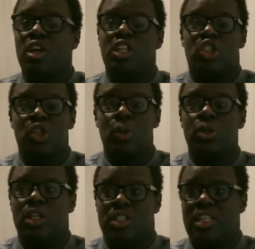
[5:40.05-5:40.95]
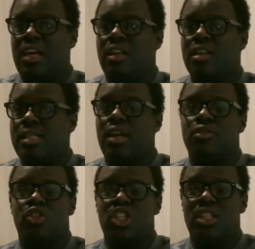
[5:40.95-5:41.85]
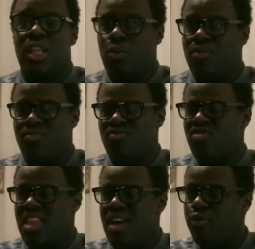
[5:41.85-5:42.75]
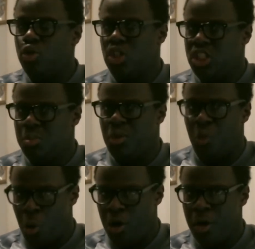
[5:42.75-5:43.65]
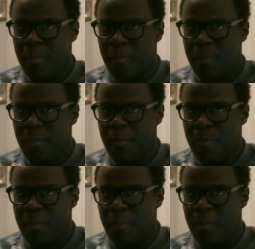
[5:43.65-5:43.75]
it showed a side of Shin that we've never seen before.